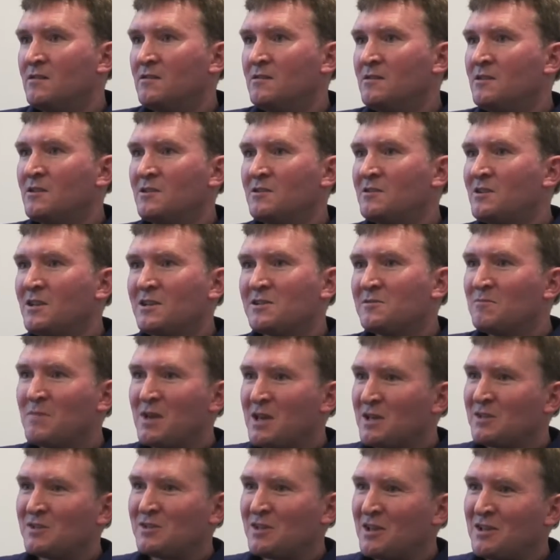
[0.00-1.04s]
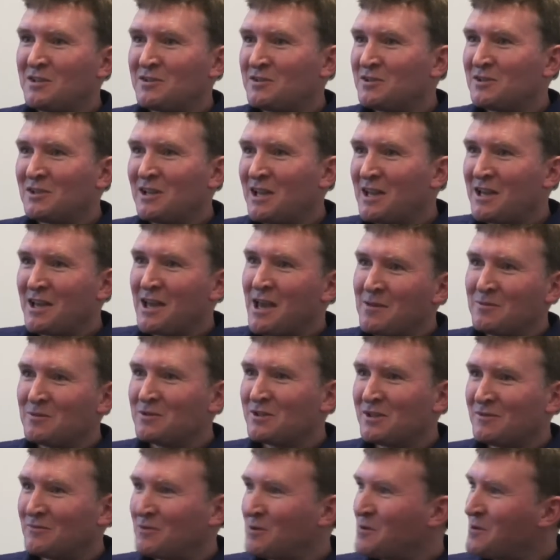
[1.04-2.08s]
it doesn't make sense to lay
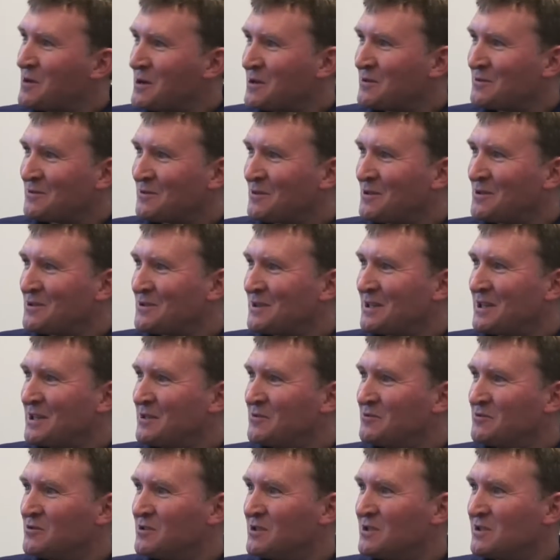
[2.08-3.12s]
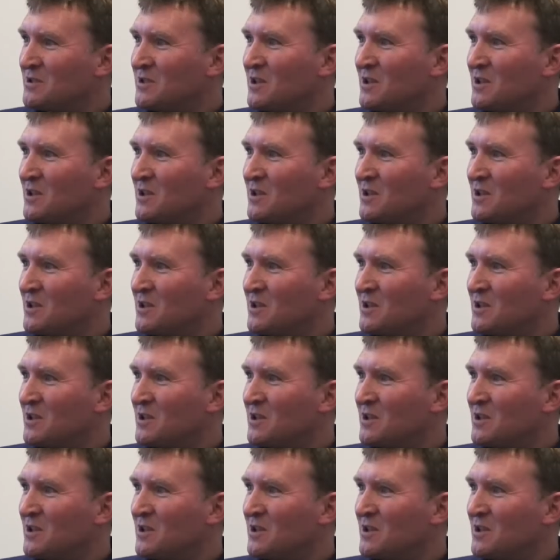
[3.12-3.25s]
cables everywhere across the country.